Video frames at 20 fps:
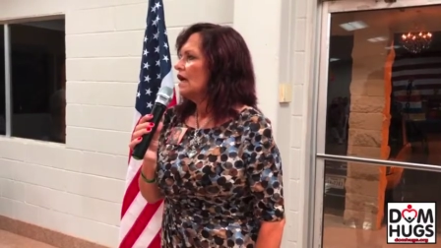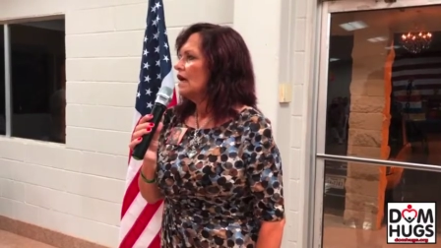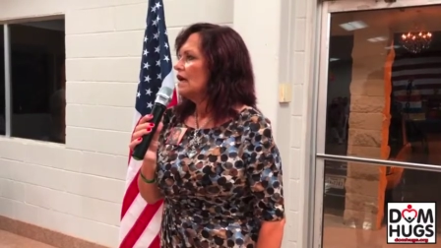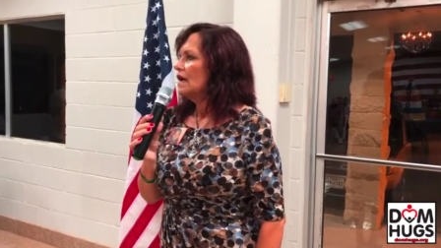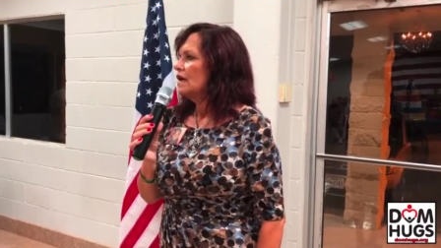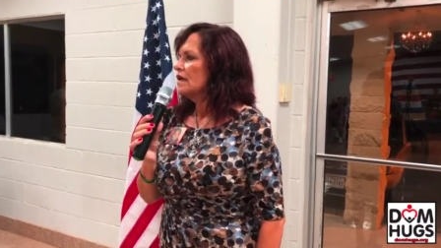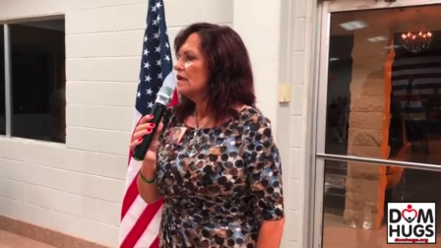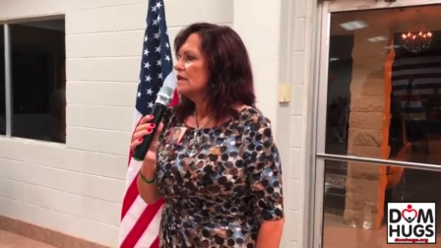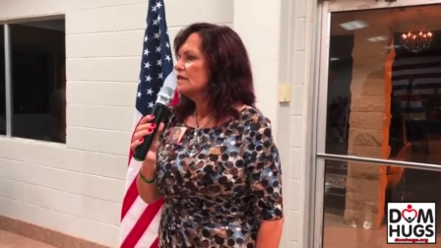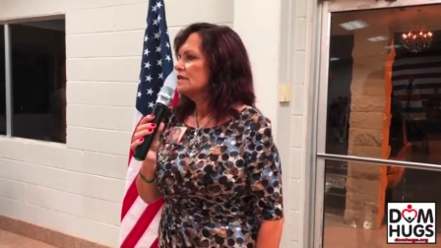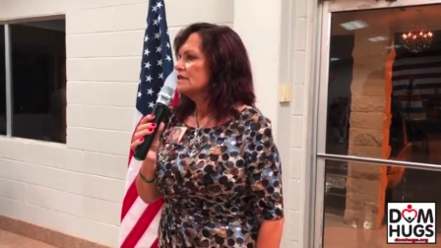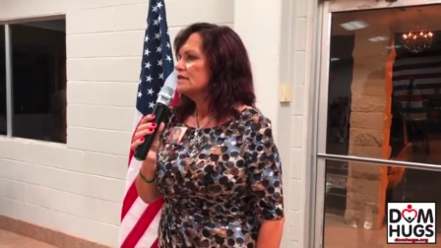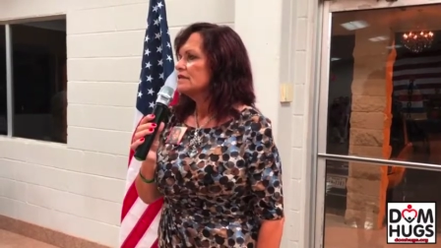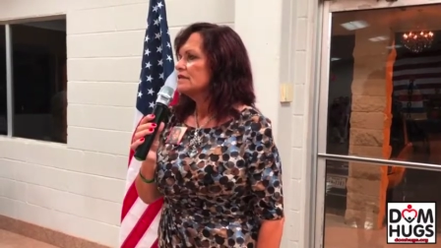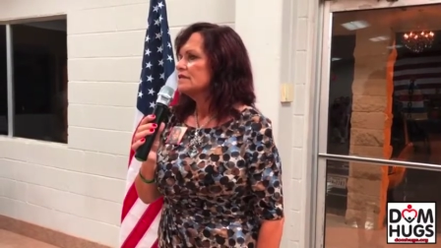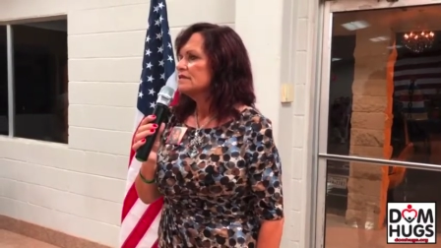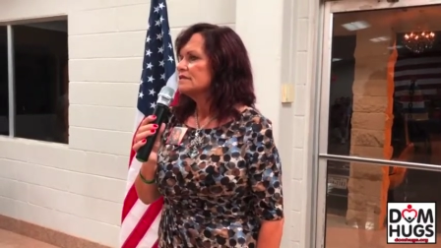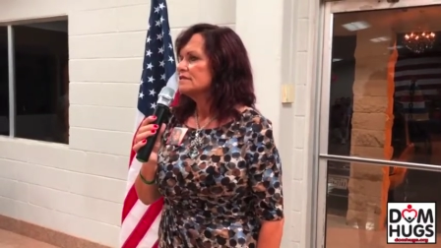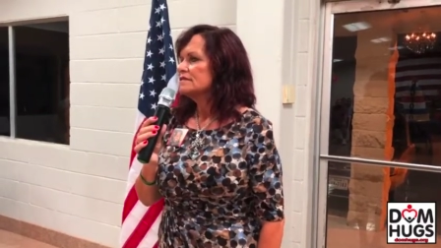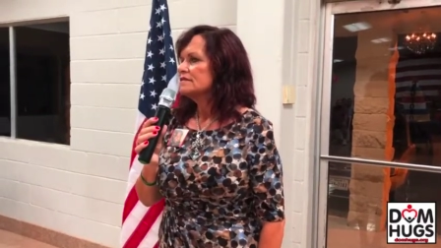
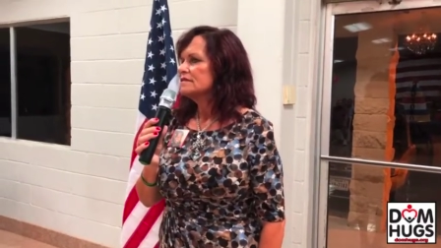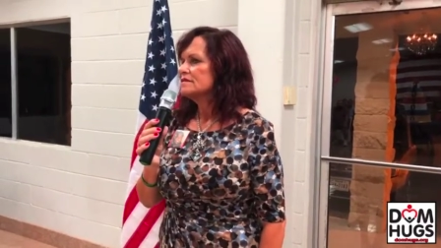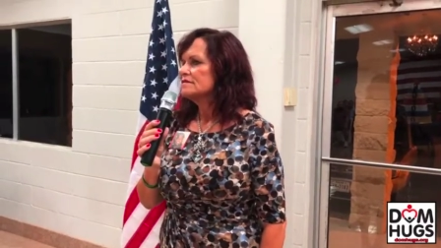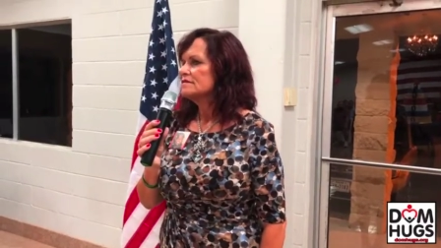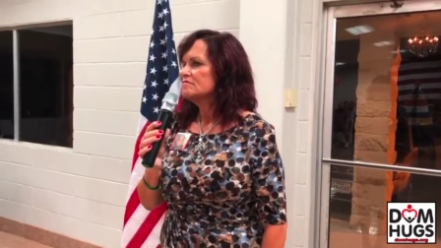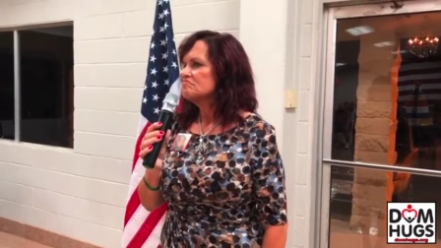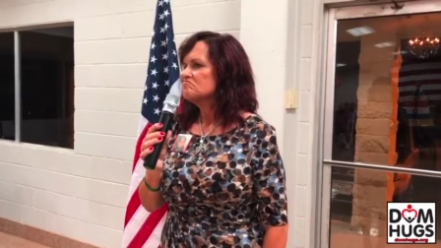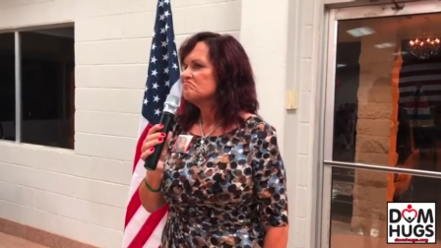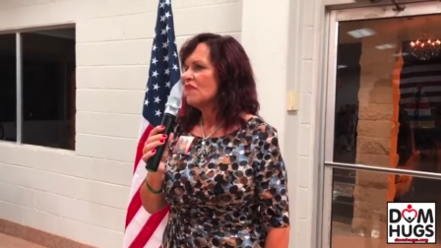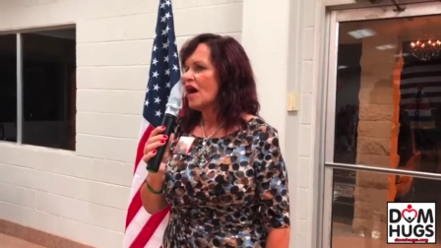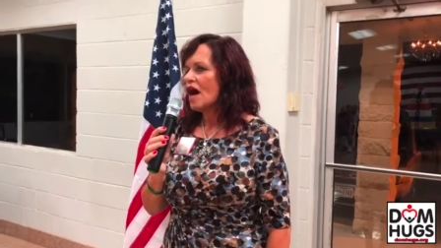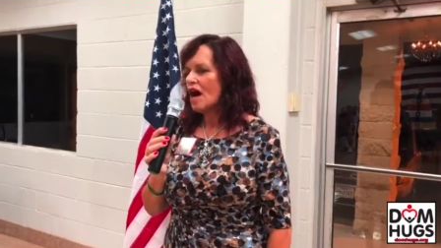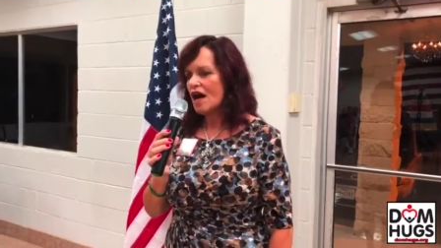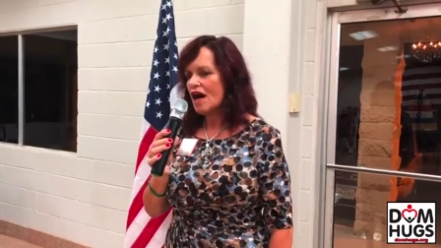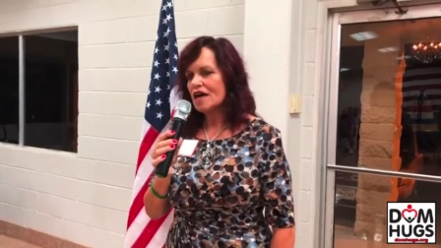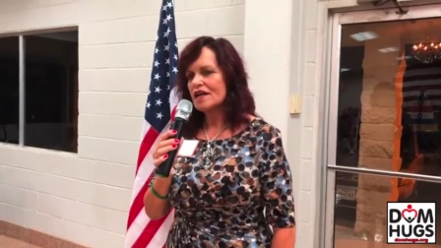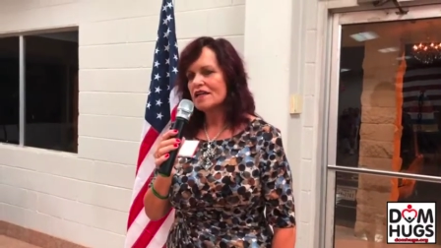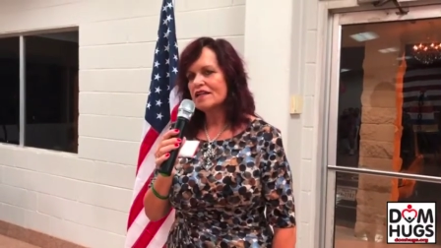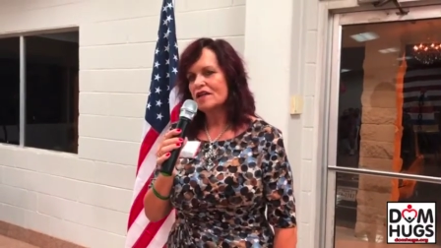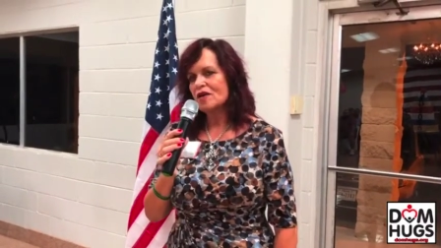And I
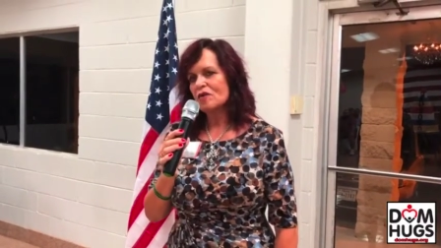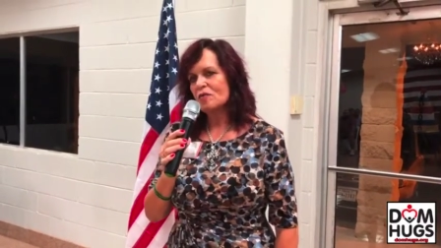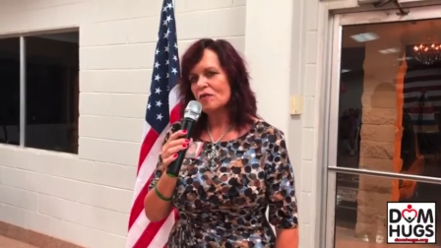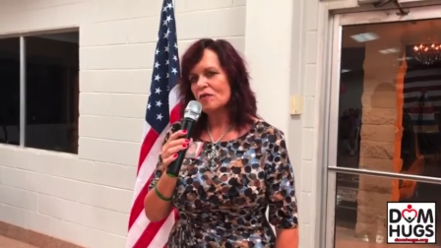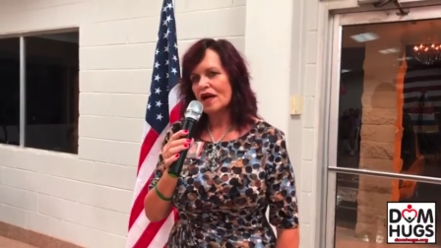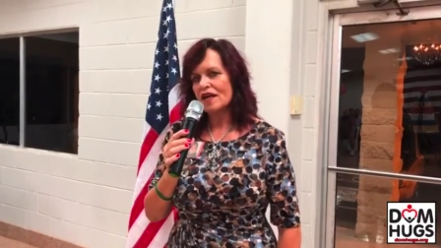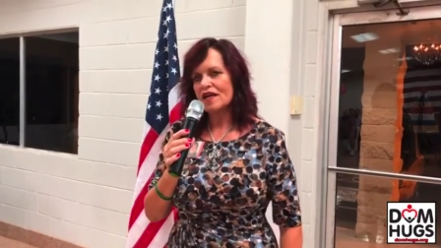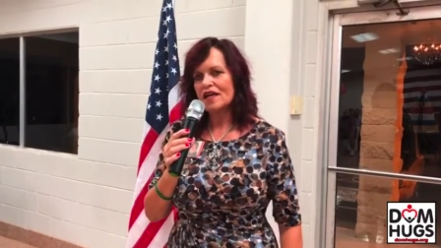hugged him,